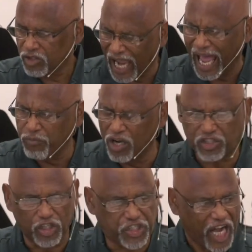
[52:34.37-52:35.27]
God
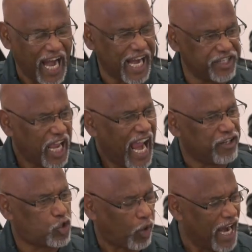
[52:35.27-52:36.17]
wants to change
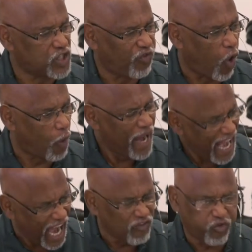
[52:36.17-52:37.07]
and transform
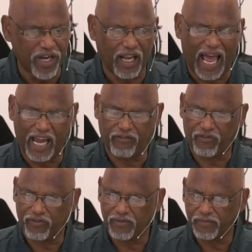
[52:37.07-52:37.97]
every life.